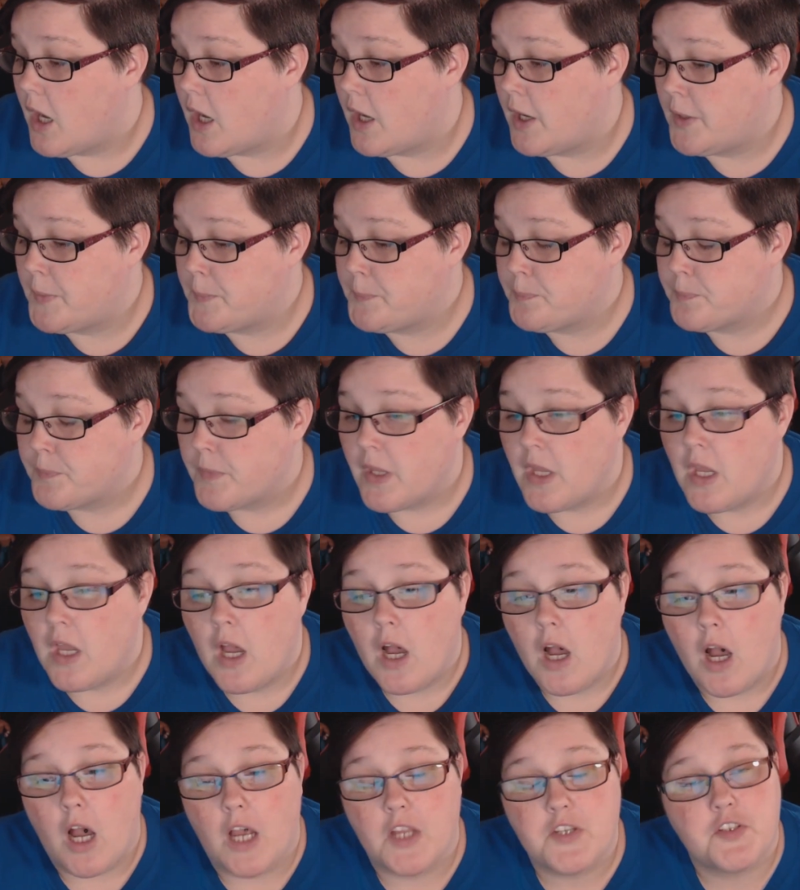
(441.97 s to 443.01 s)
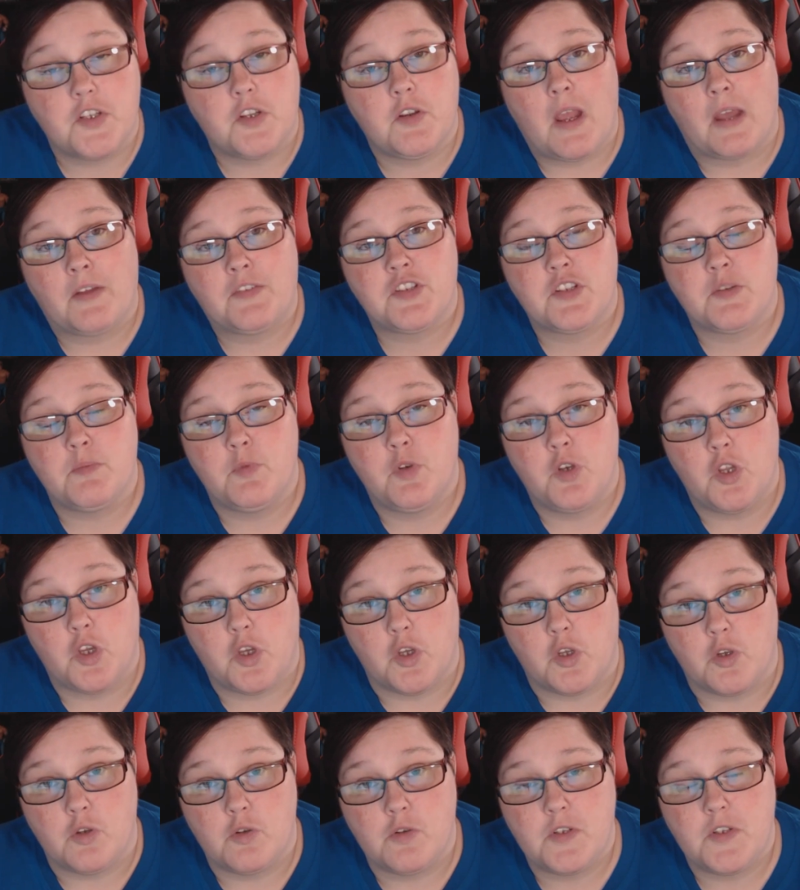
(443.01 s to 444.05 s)
Um, I do have some
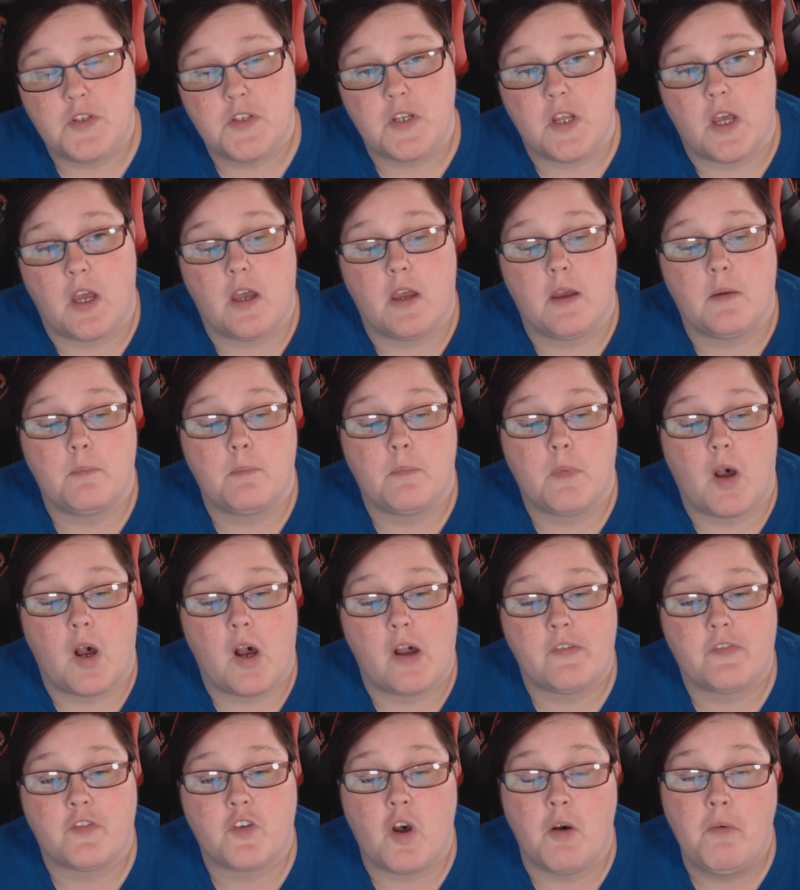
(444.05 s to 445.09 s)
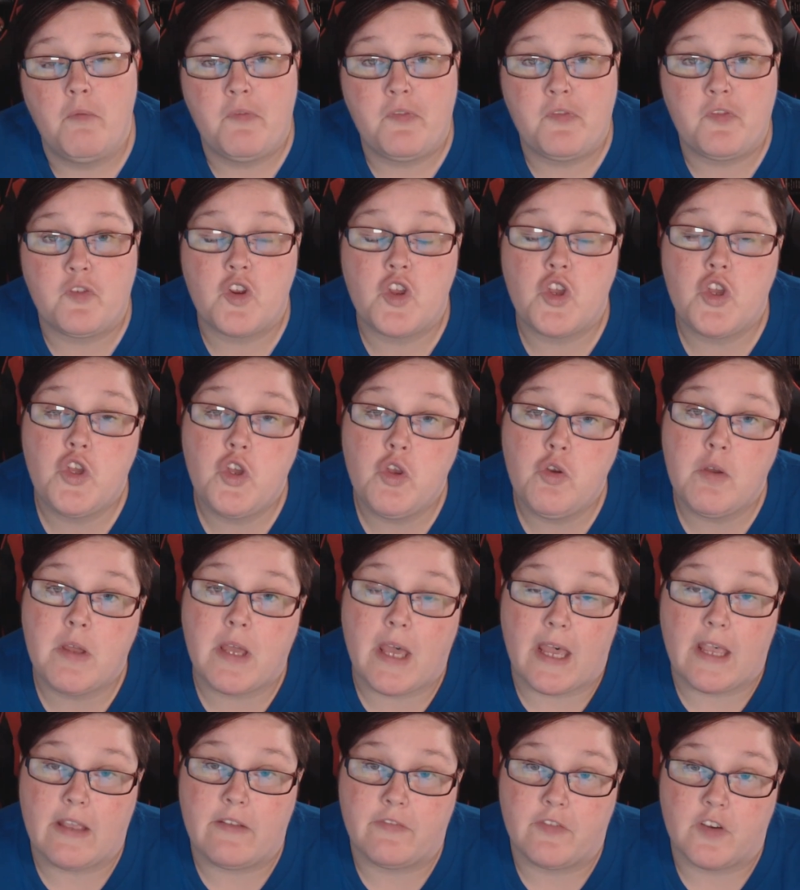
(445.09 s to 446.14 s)
news. Um, I've gone for a
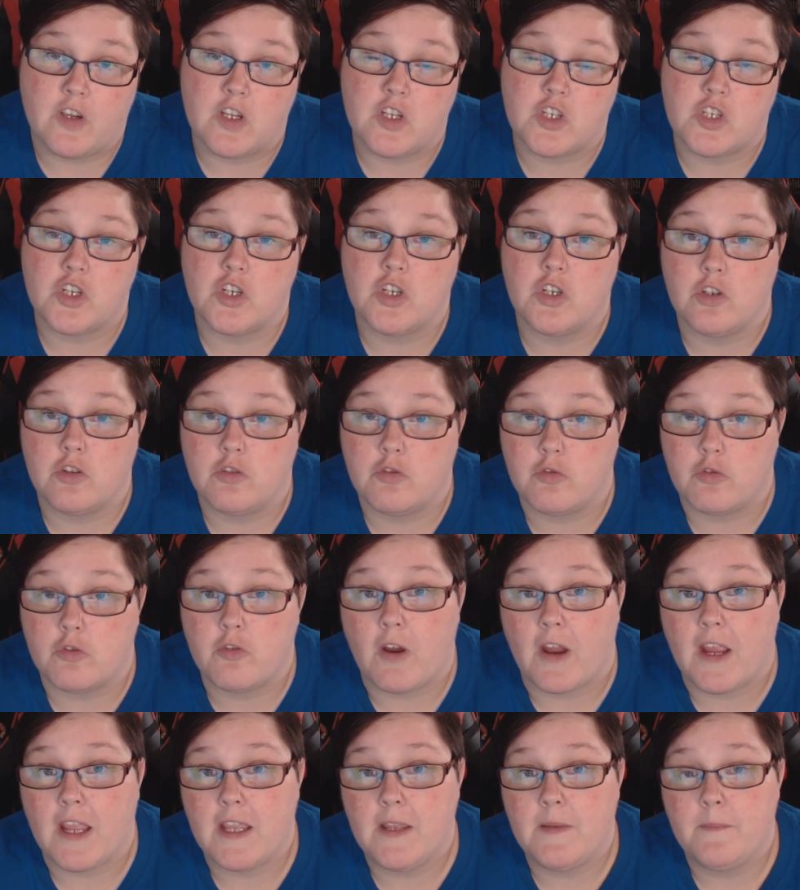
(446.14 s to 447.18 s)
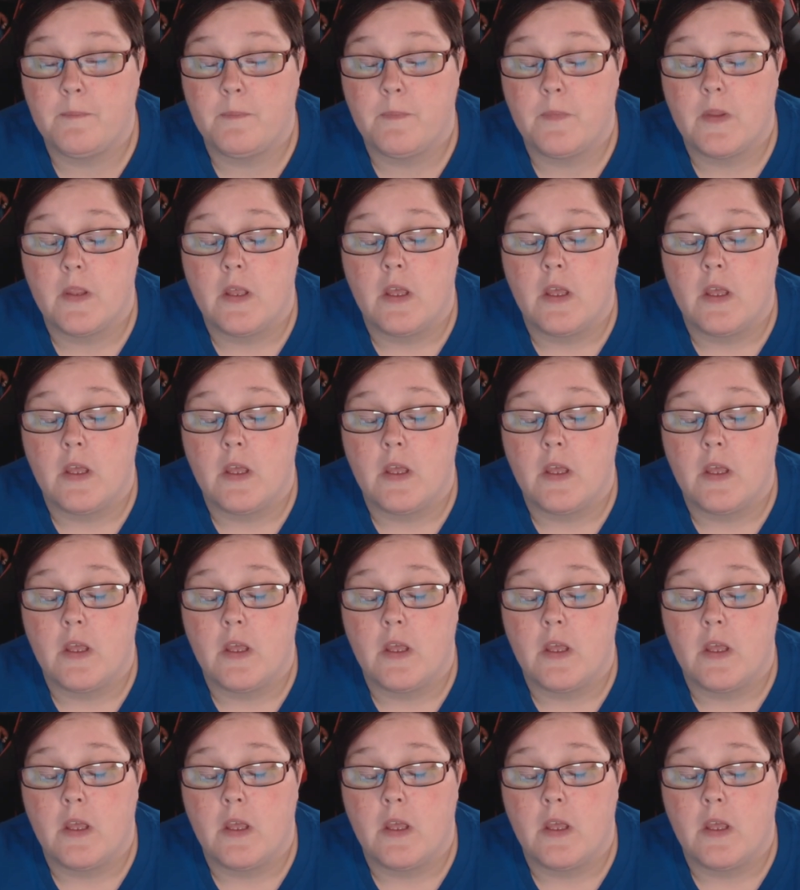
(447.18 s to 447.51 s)
UK version loot crate,